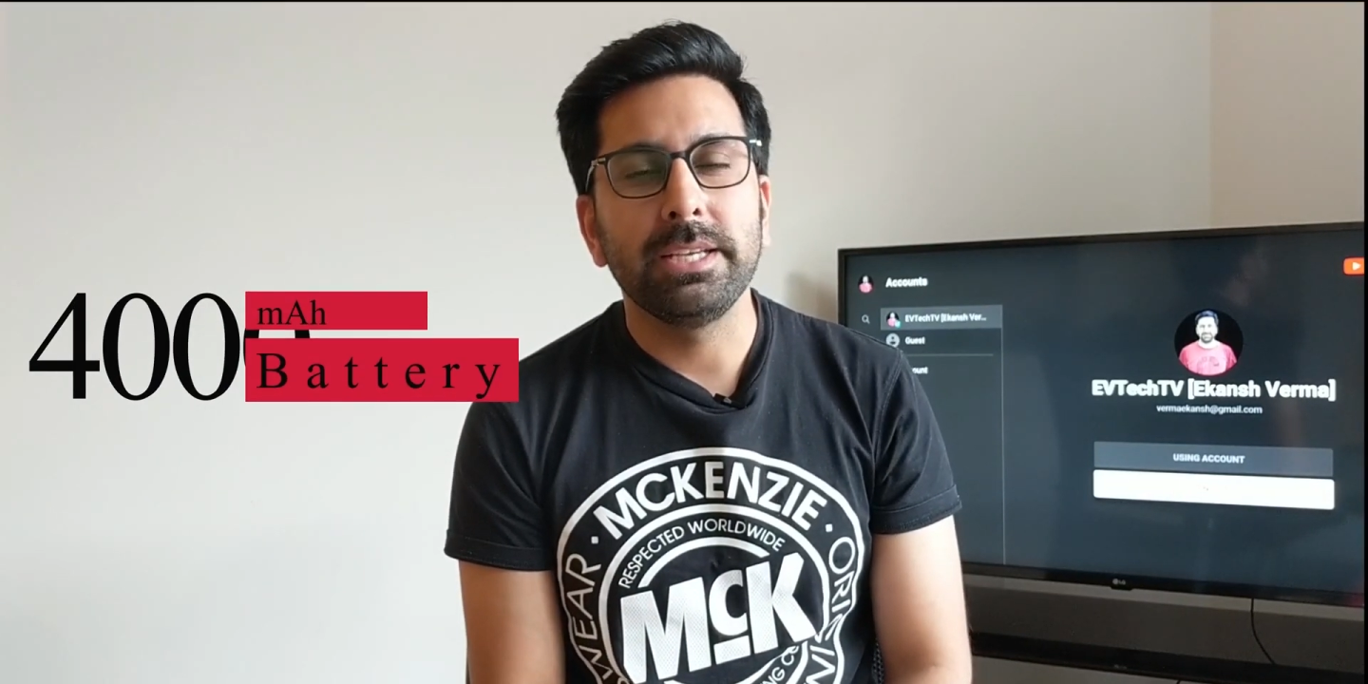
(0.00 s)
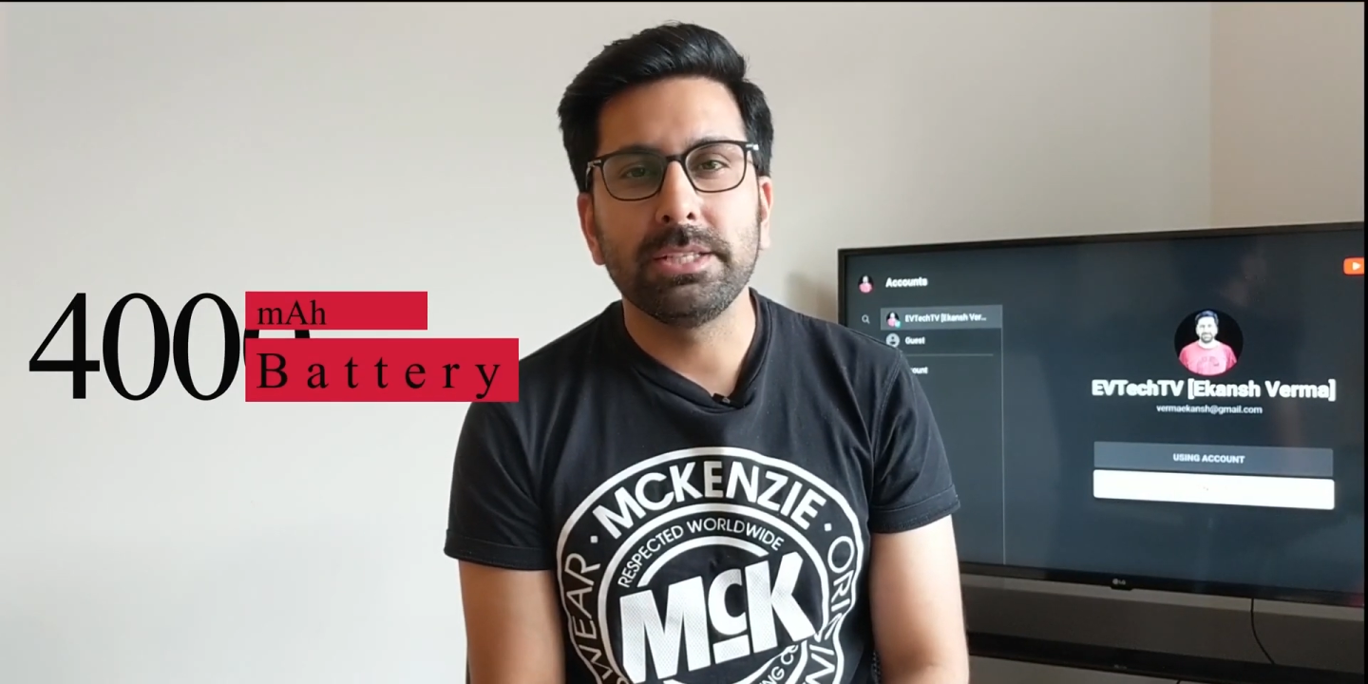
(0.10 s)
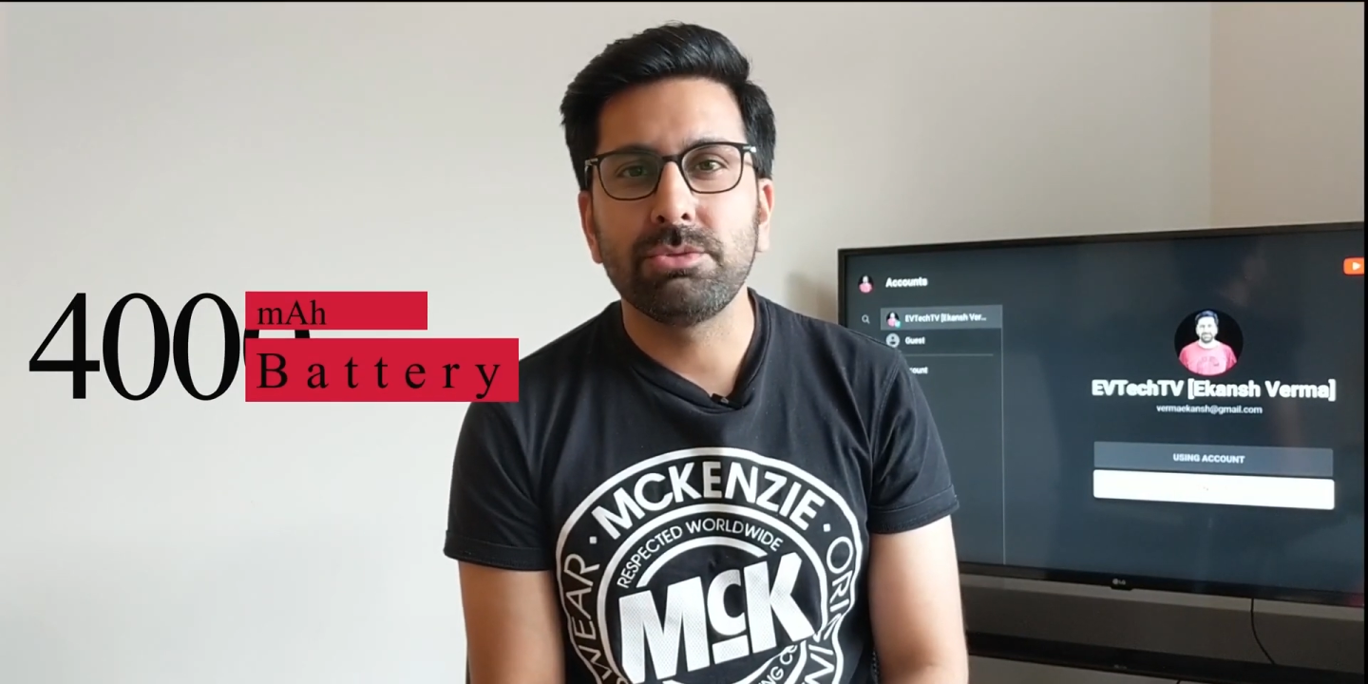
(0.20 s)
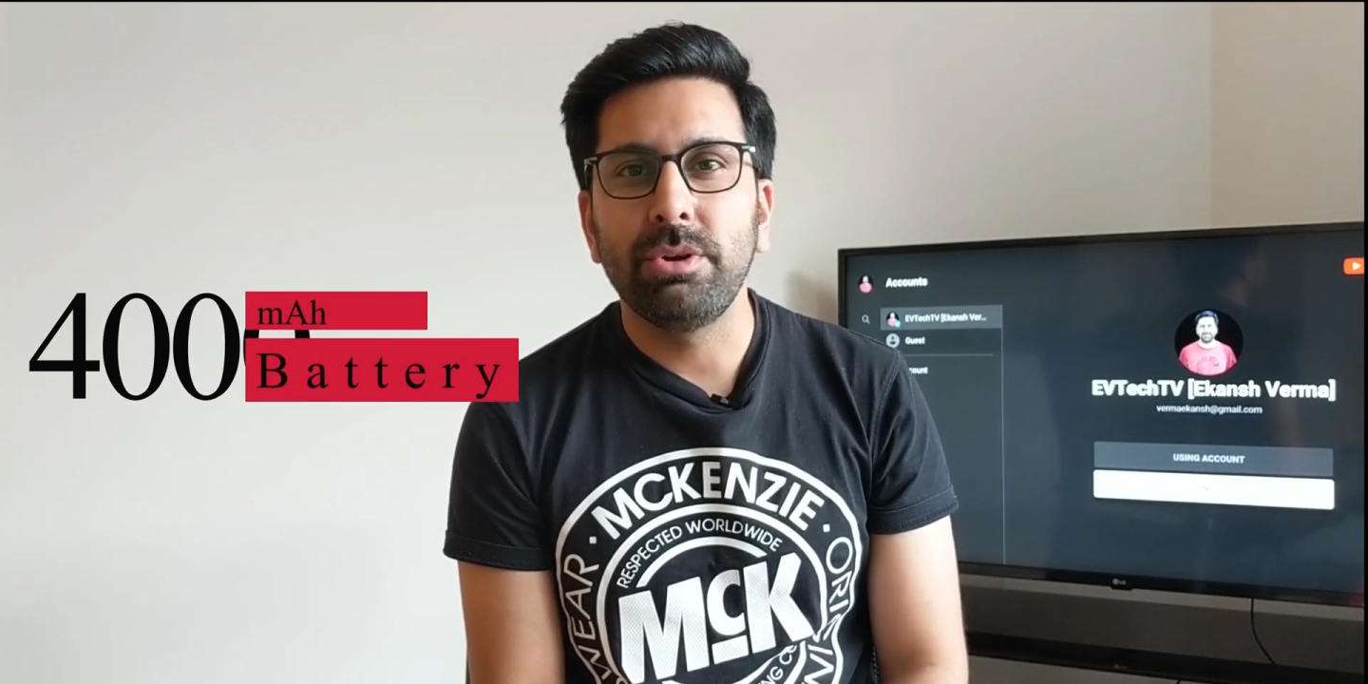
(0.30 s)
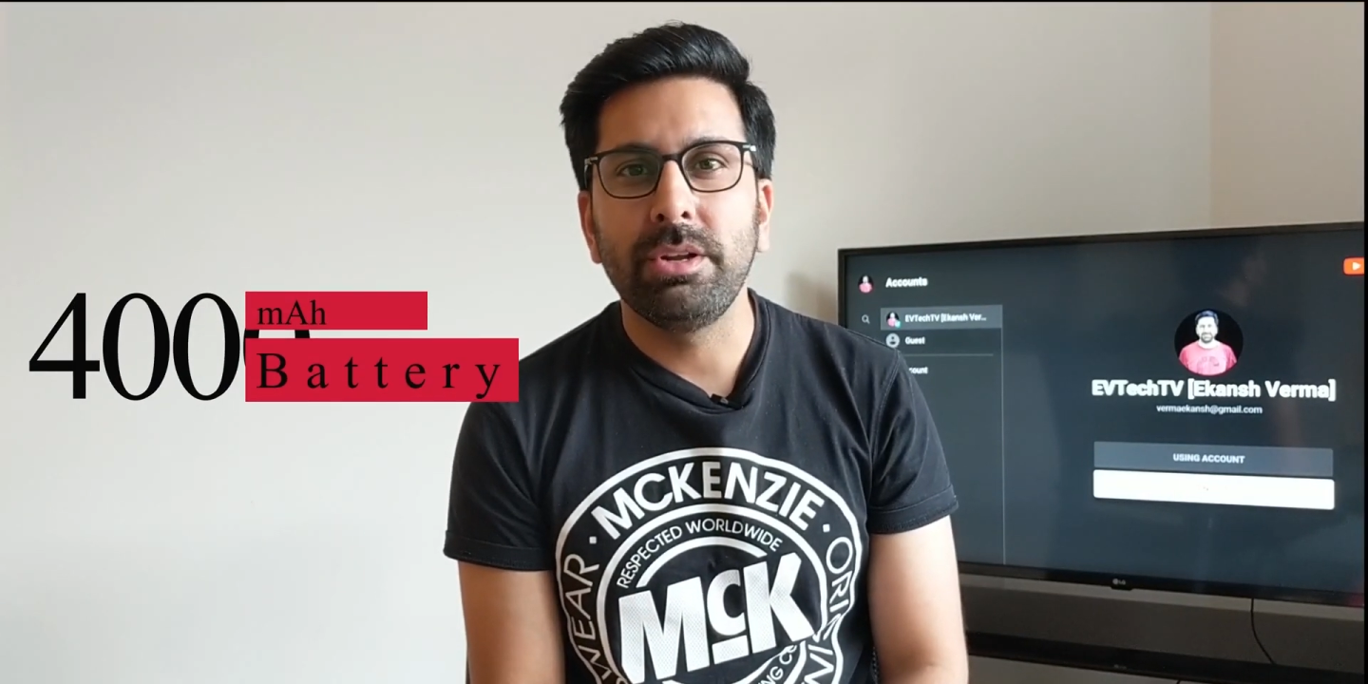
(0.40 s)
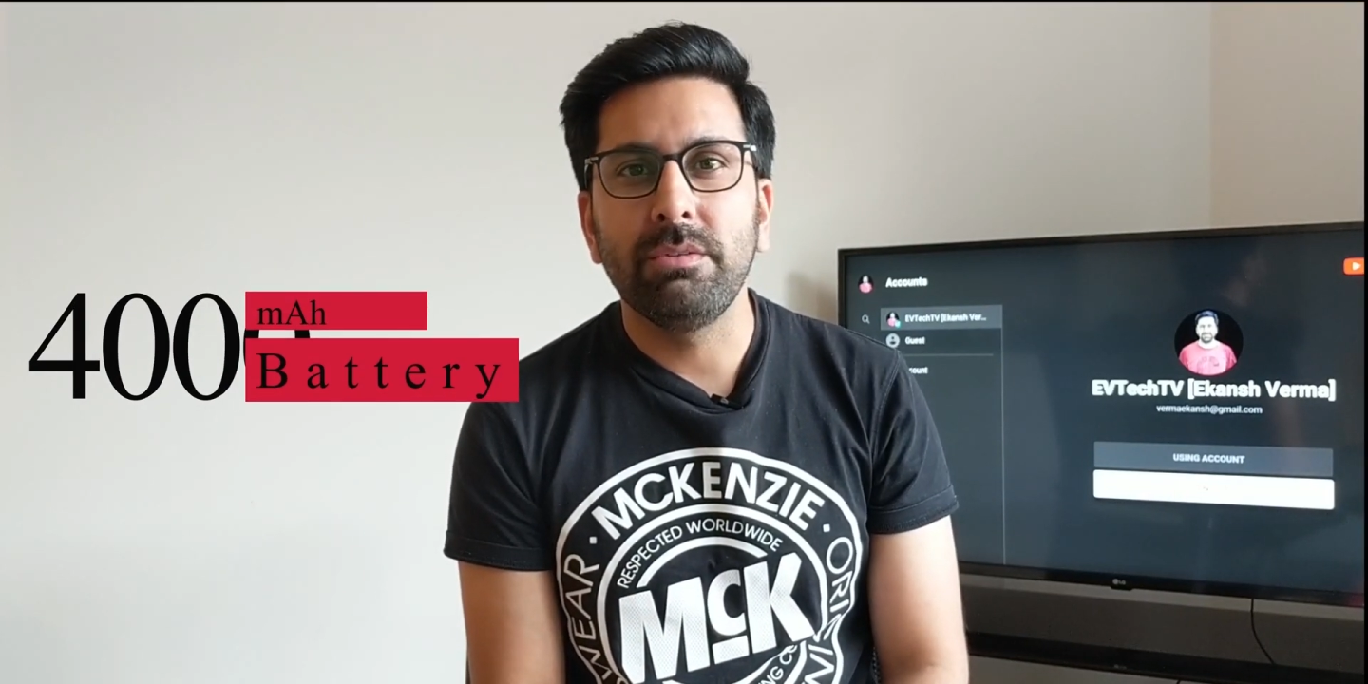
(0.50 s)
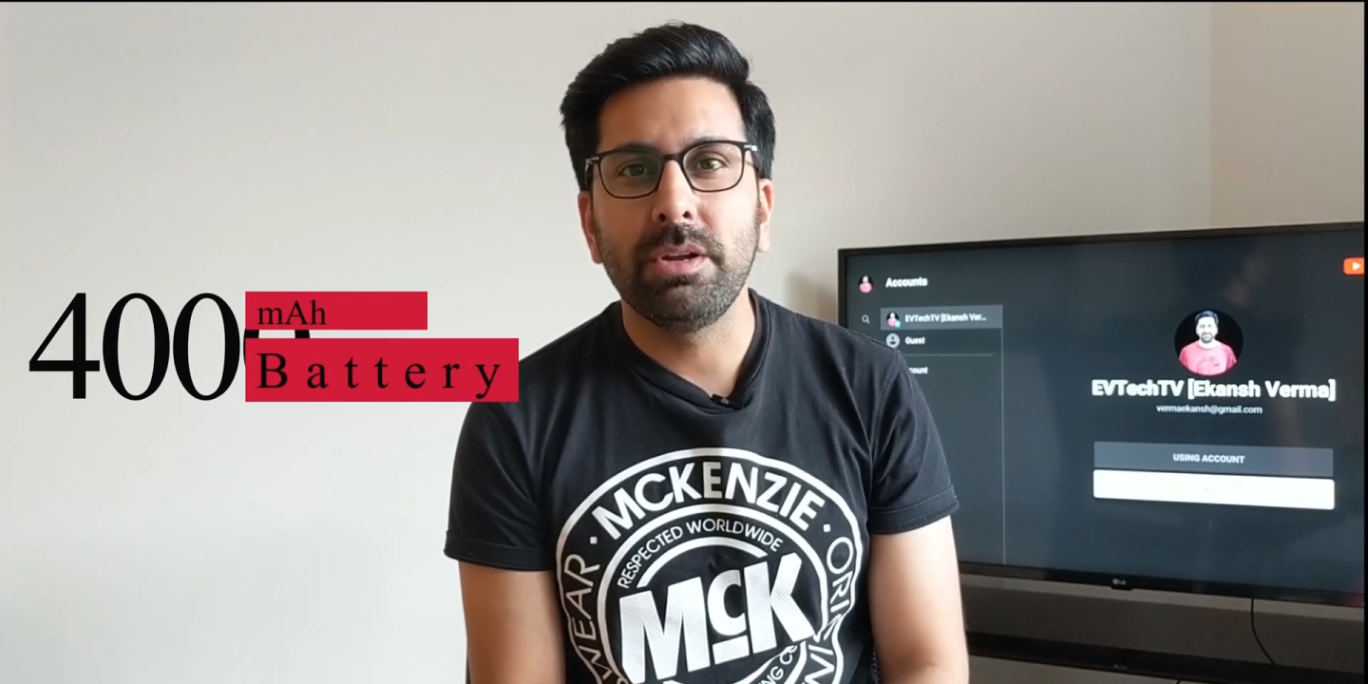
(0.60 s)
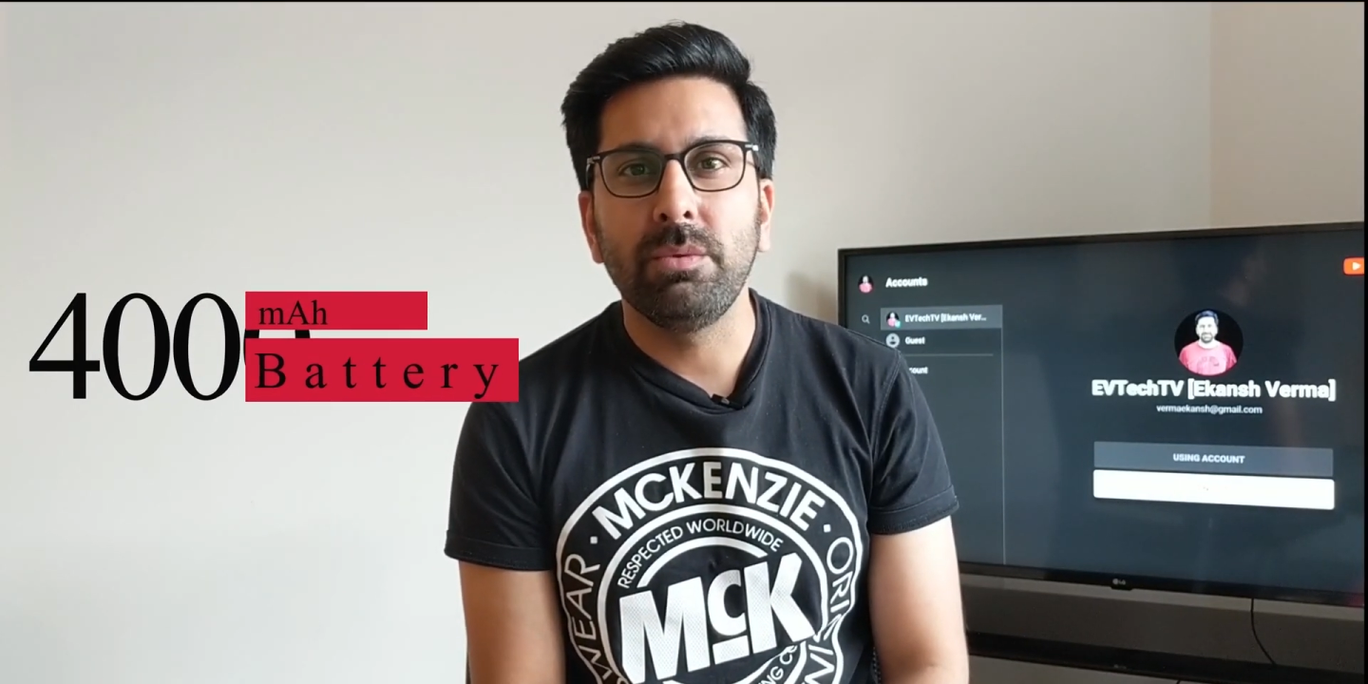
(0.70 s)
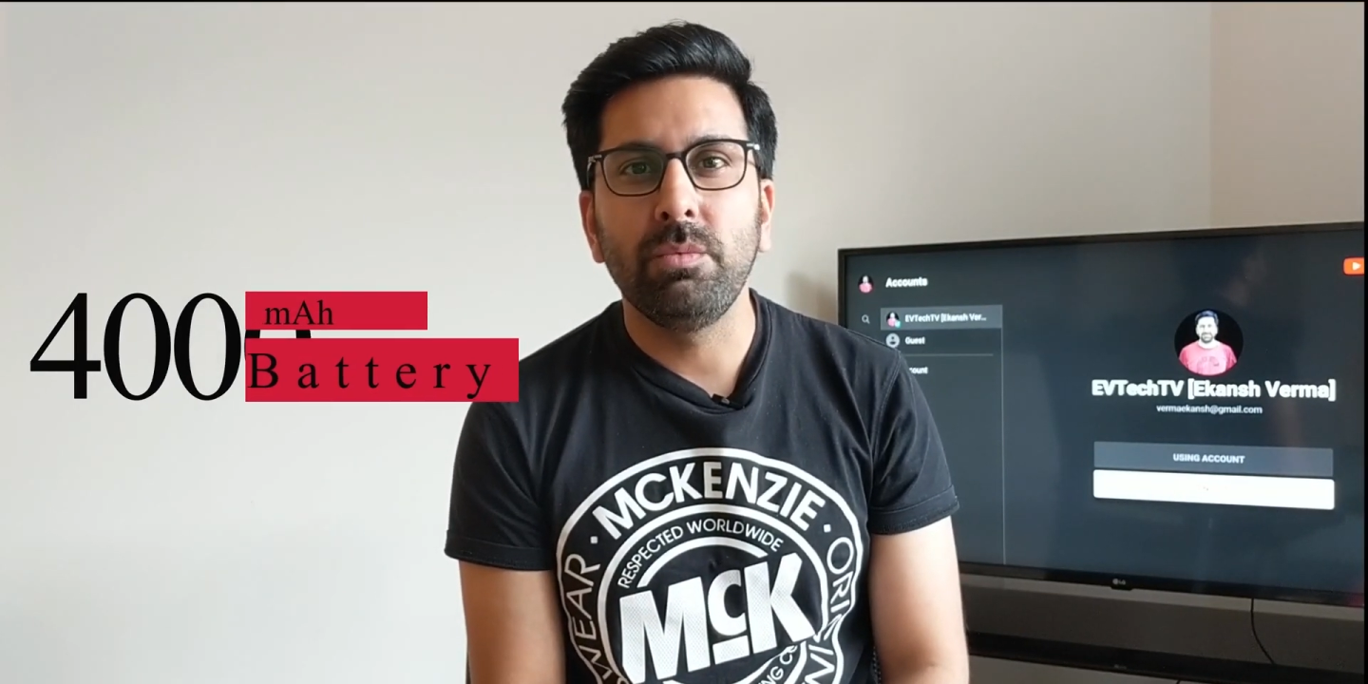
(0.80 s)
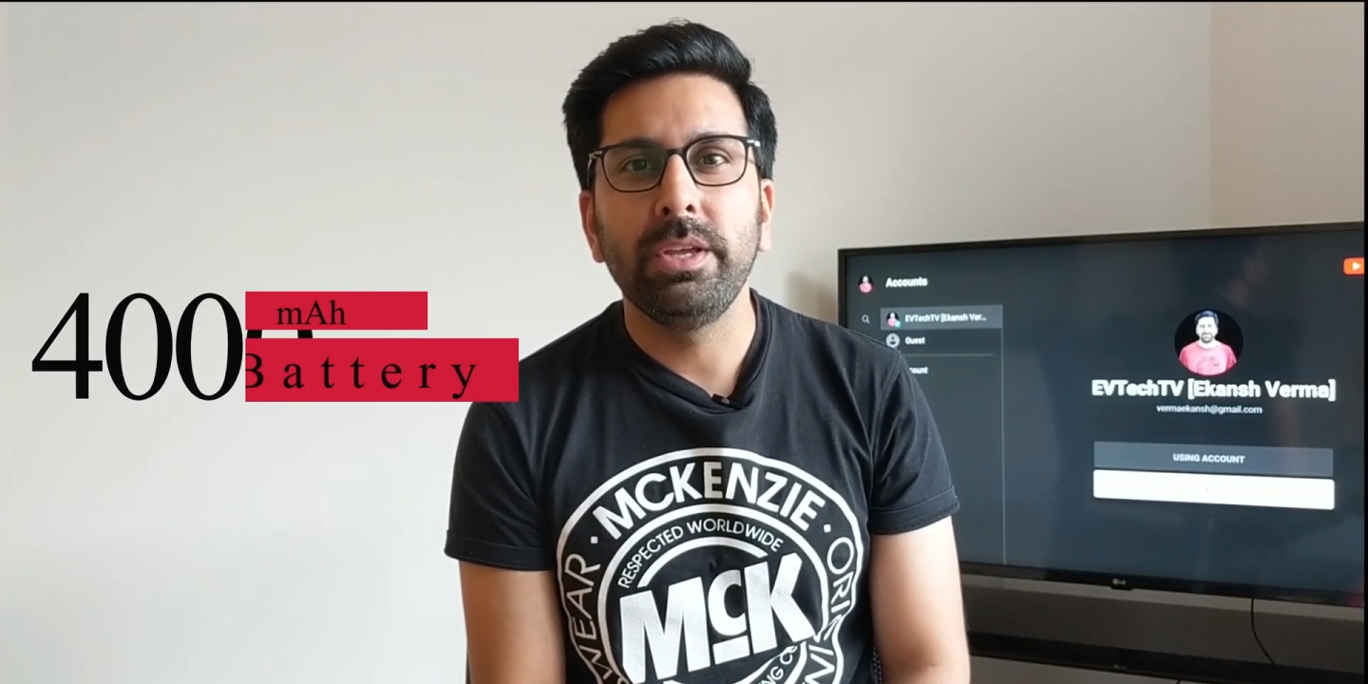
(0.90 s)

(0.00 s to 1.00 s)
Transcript: S21,